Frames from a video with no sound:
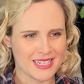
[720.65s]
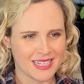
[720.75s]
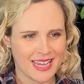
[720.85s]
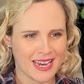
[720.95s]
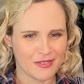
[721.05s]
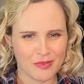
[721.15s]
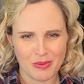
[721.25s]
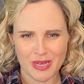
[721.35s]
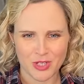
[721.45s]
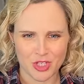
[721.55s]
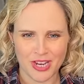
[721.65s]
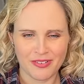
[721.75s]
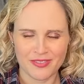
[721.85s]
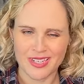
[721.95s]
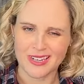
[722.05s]
it kind of a bit
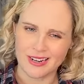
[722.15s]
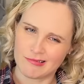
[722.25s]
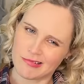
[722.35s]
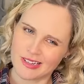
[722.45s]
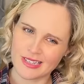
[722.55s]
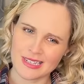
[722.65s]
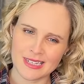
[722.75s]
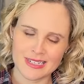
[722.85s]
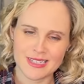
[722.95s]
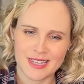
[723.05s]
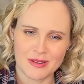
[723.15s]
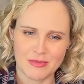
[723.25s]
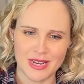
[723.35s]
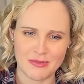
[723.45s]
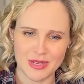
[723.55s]
shifty, and I really had to like
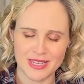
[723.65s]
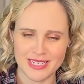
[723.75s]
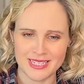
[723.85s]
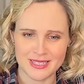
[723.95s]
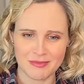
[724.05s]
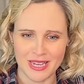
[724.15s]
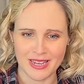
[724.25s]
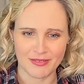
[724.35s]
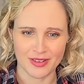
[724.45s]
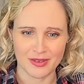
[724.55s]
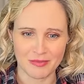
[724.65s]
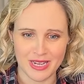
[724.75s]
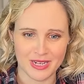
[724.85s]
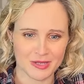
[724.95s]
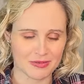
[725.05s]
manipulate it to make everything
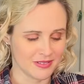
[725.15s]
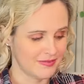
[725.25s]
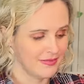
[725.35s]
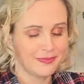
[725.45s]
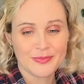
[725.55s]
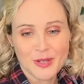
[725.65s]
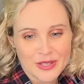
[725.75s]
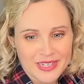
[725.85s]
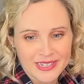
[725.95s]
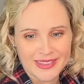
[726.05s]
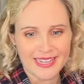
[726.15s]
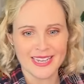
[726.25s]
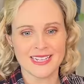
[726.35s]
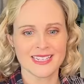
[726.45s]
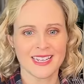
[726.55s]
match, but got there in the
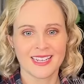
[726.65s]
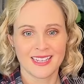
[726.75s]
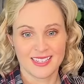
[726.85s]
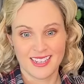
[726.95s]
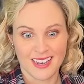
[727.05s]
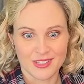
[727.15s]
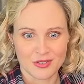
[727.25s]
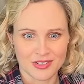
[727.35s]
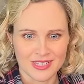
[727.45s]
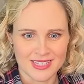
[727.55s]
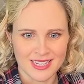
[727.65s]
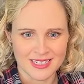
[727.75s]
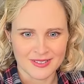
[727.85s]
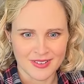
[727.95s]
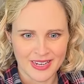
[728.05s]
end. Yeah, it's really
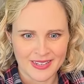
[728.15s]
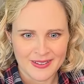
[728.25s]
satisfying.